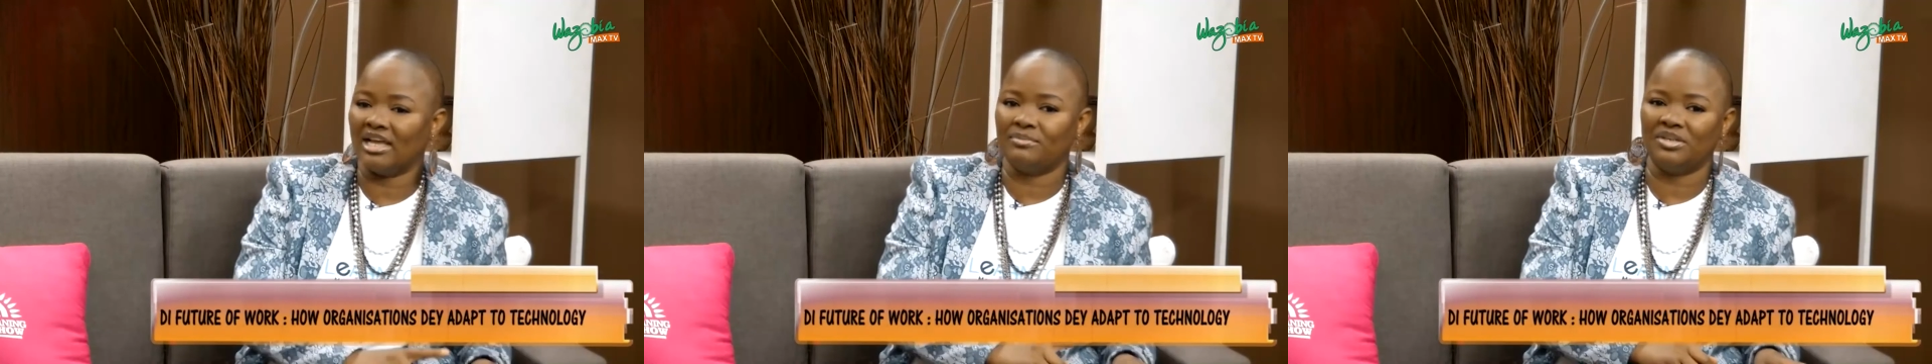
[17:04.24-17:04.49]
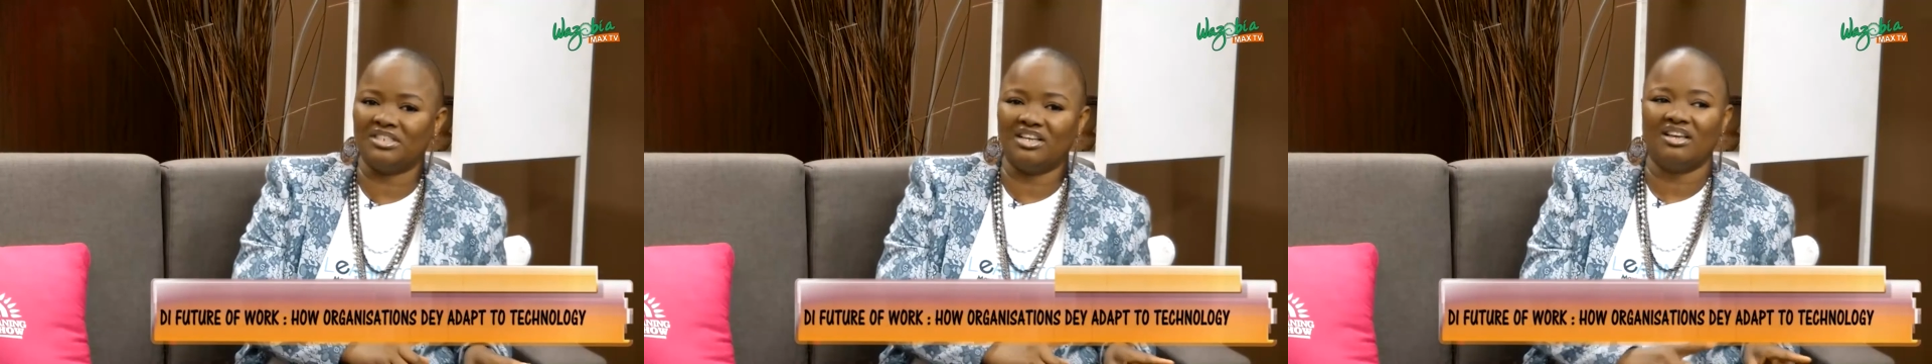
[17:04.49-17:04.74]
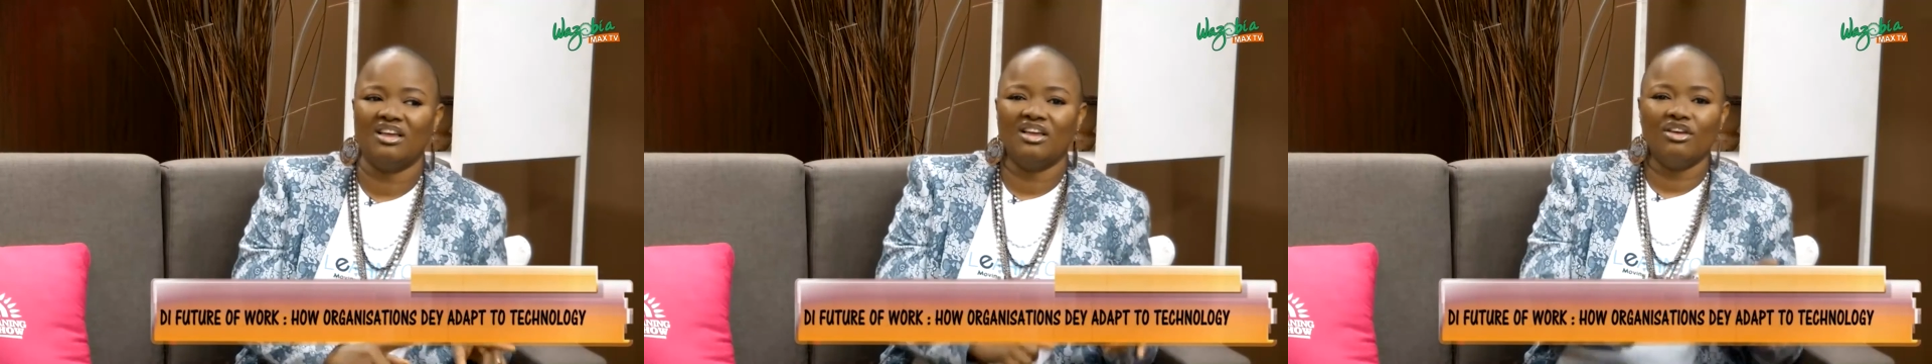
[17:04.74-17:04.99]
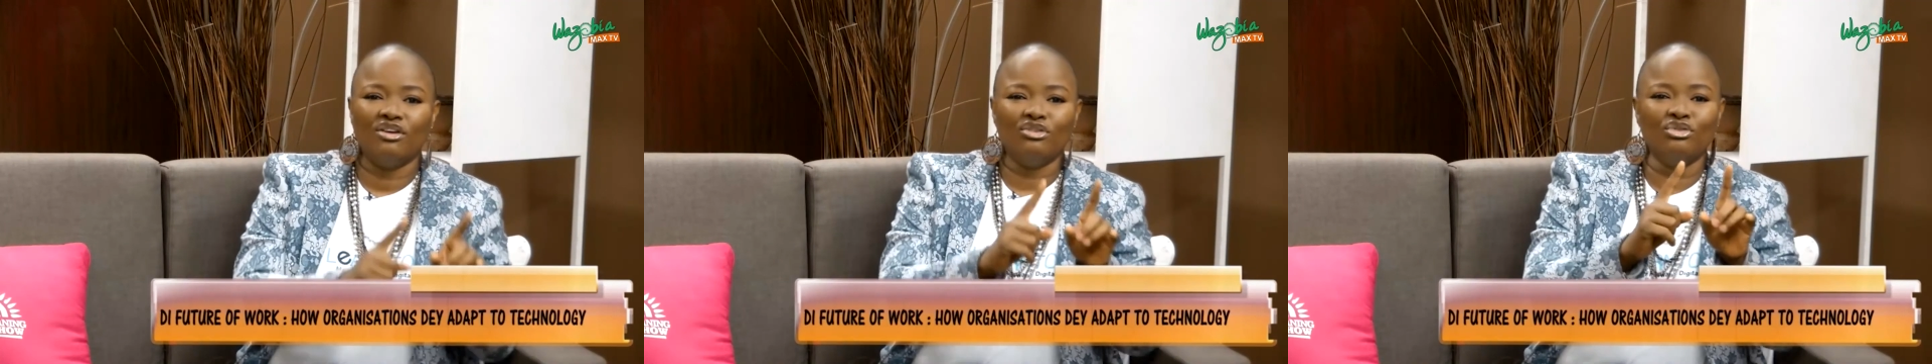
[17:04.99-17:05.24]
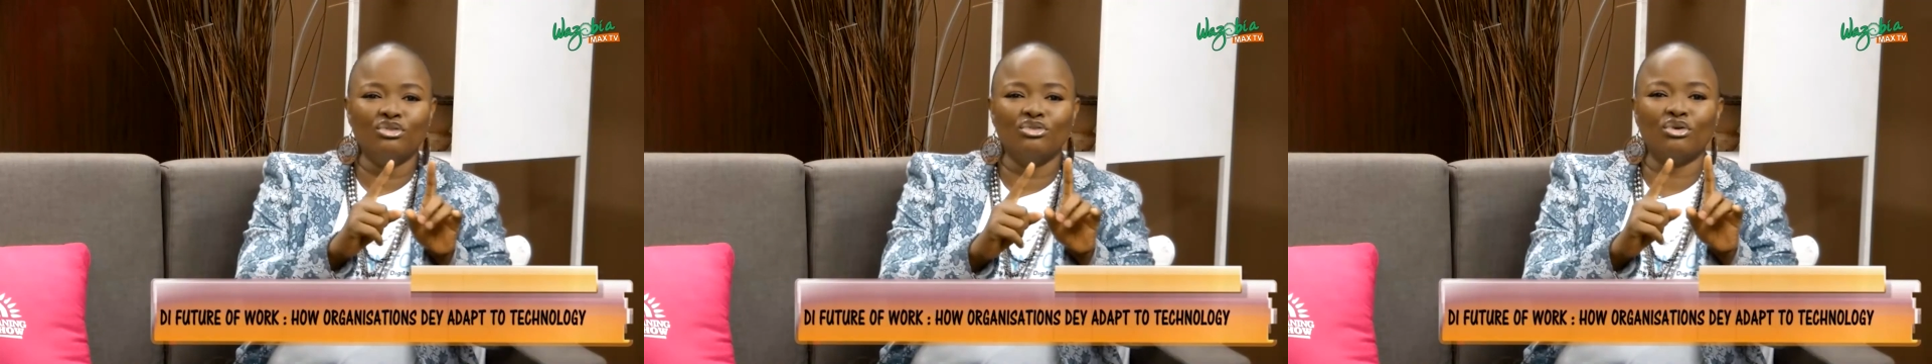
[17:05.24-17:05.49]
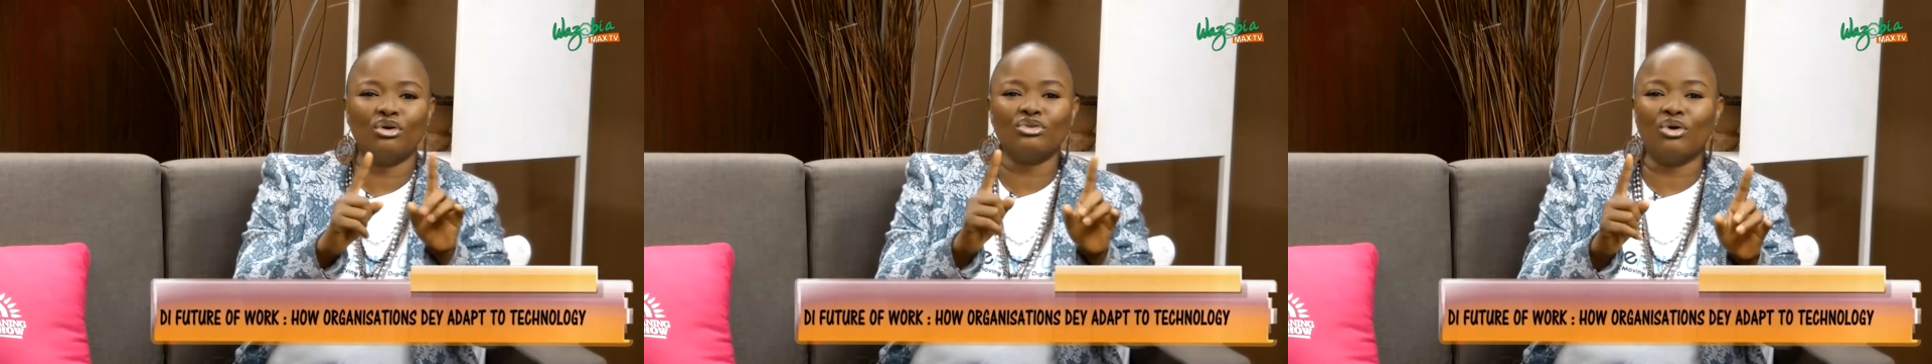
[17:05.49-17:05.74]
we say, you
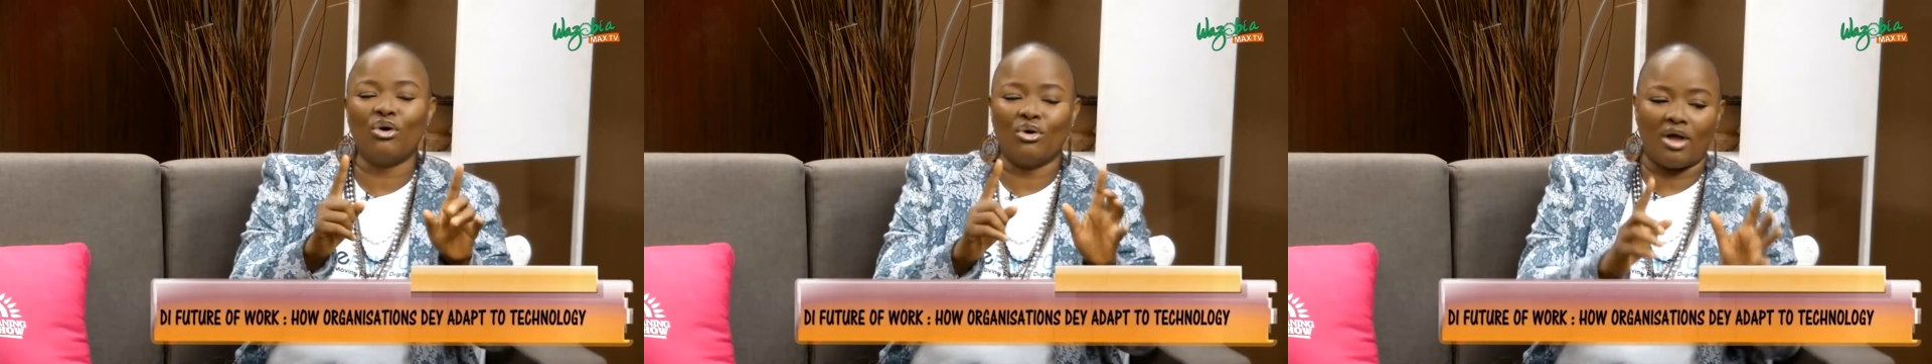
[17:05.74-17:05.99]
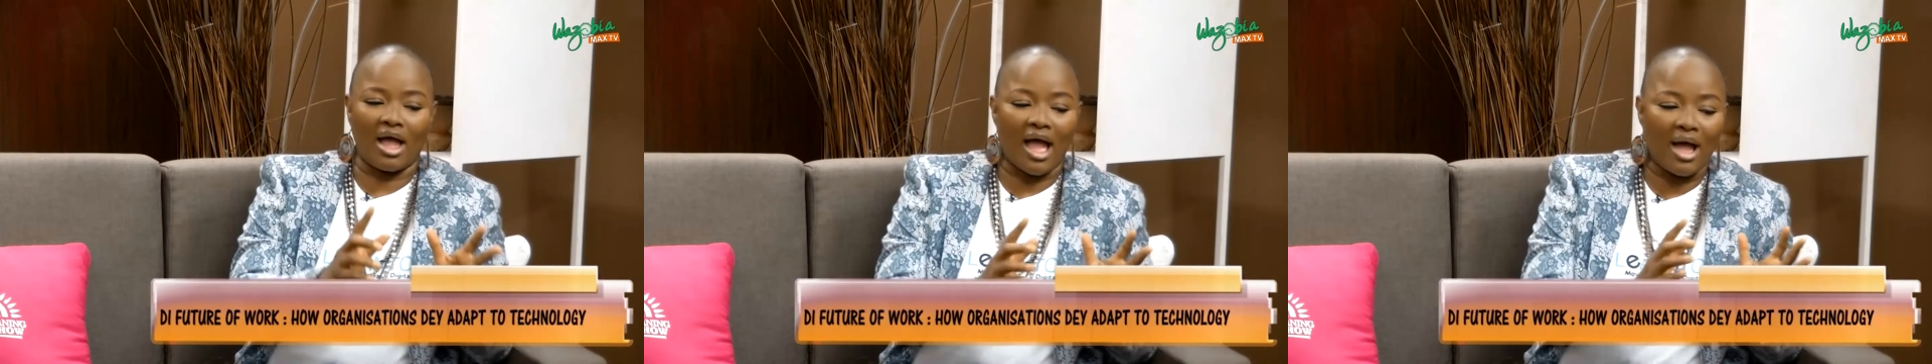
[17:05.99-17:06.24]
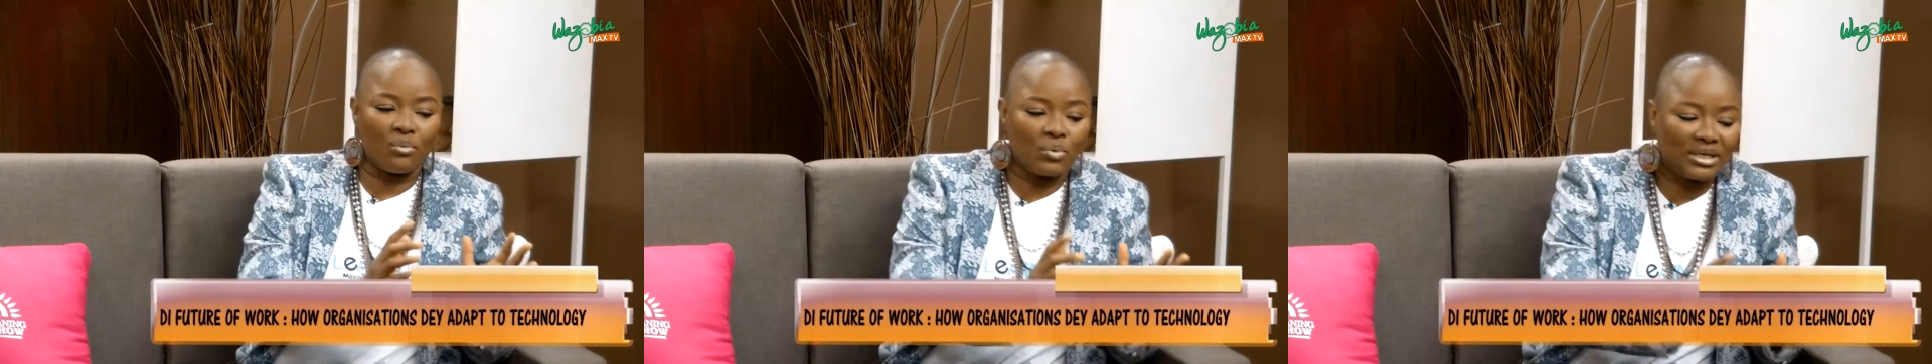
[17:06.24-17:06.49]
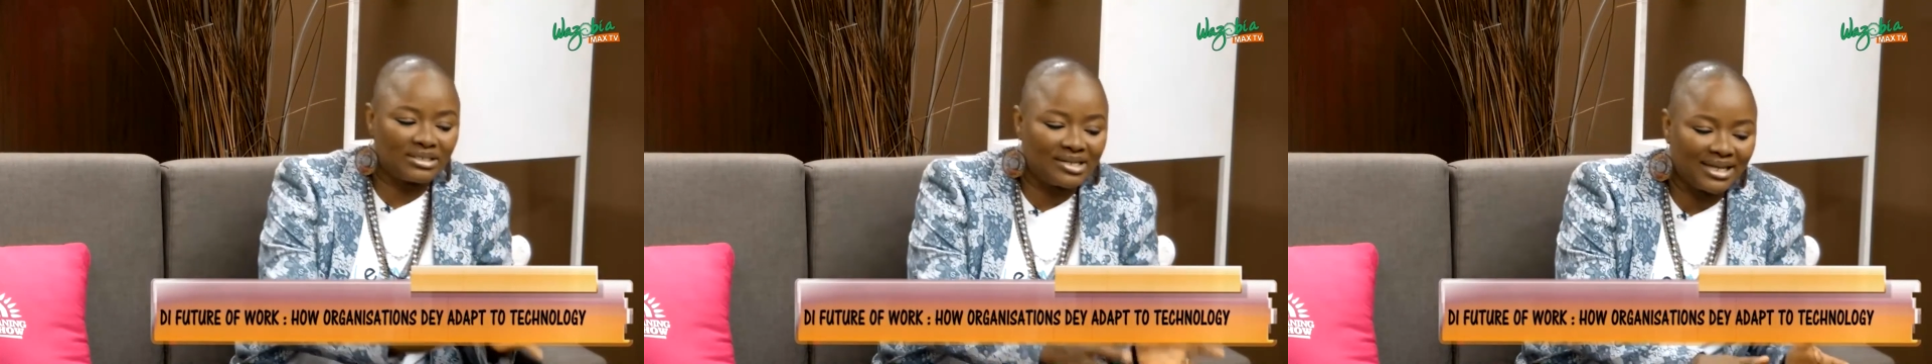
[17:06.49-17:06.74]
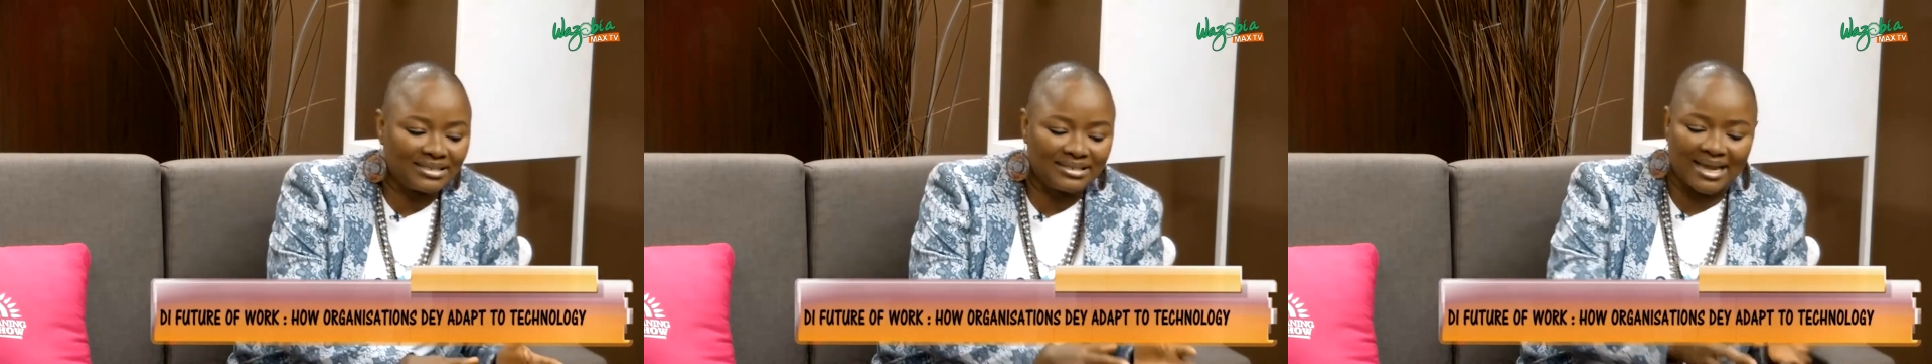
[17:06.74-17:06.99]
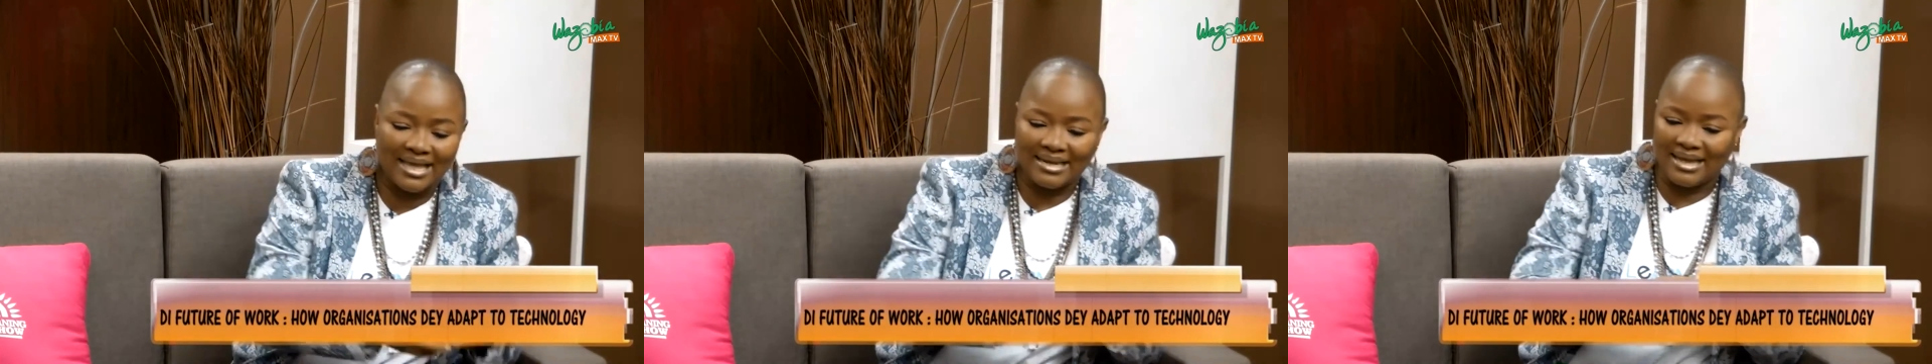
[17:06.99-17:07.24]
don't know which lesson
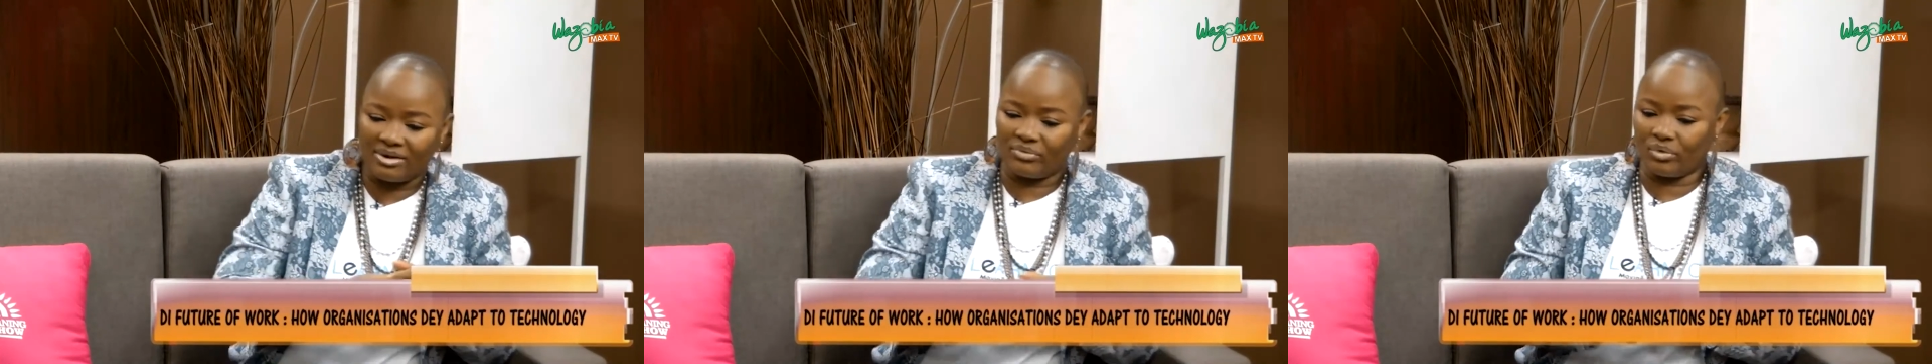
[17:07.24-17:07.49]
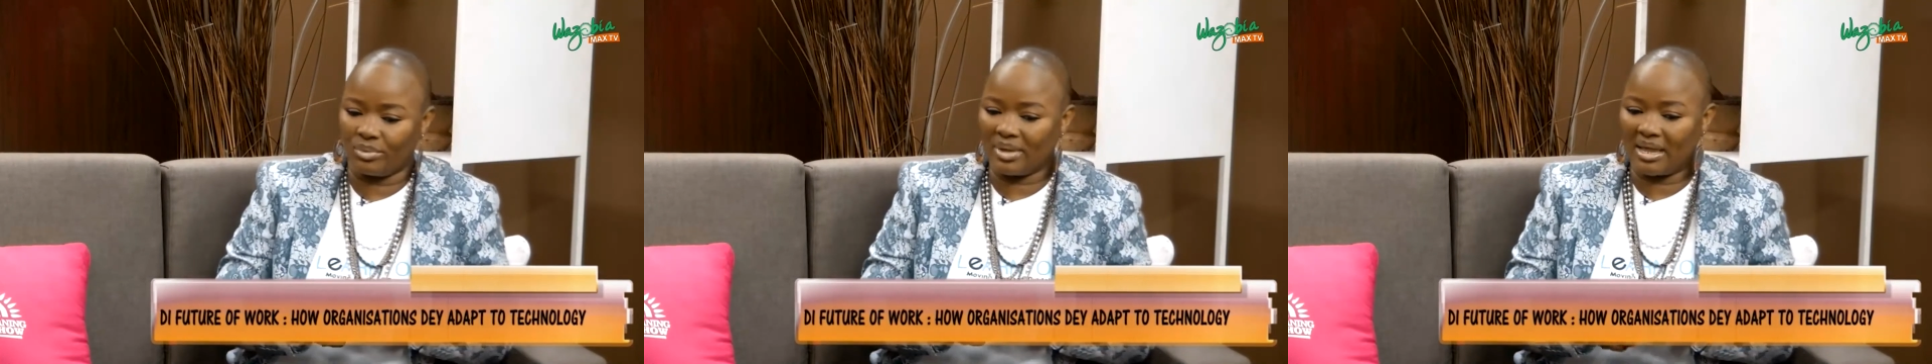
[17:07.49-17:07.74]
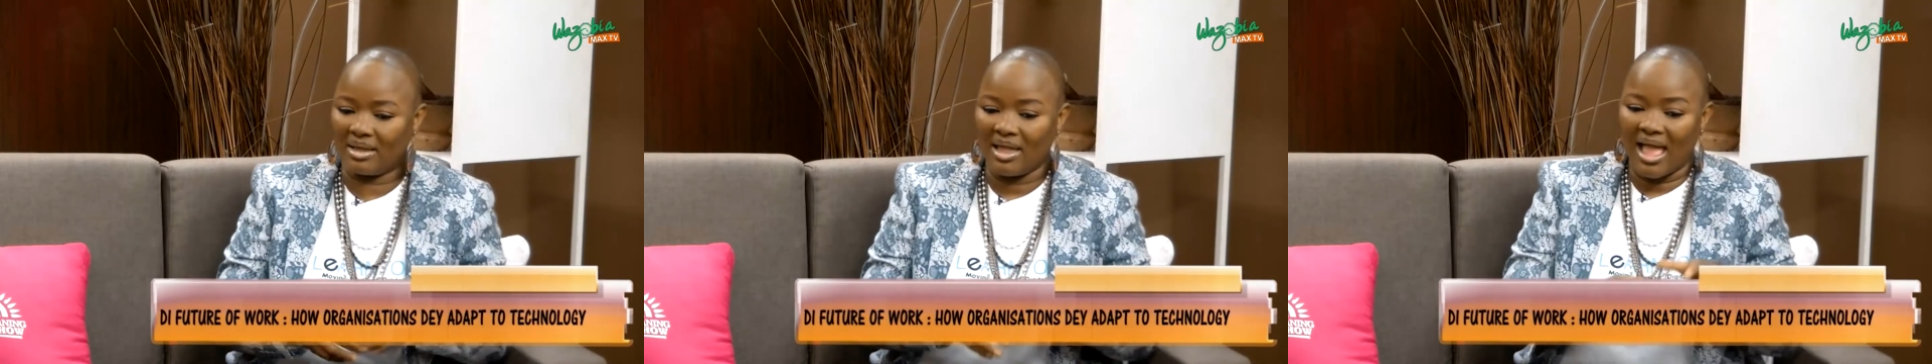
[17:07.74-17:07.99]
I learned from here,